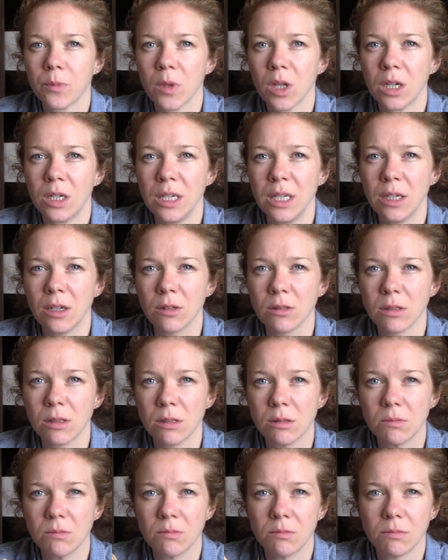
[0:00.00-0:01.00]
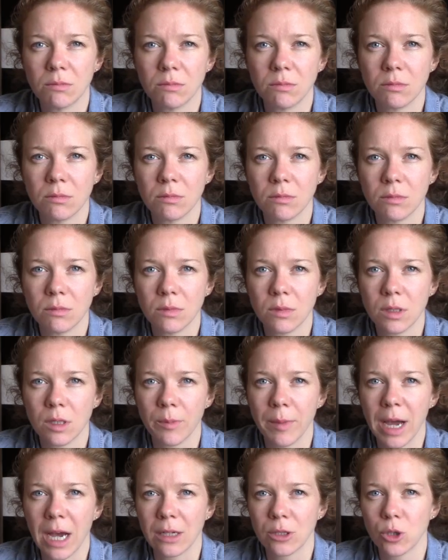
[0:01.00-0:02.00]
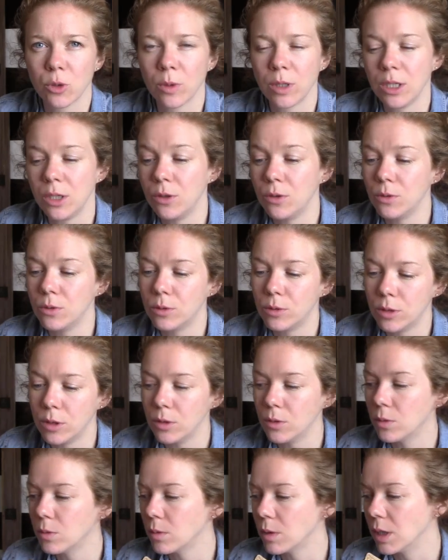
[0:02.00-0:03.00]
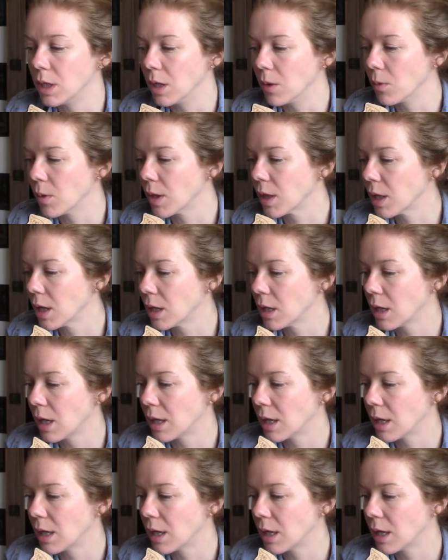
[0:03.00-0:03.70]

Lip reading: needles to match when you do knit with it.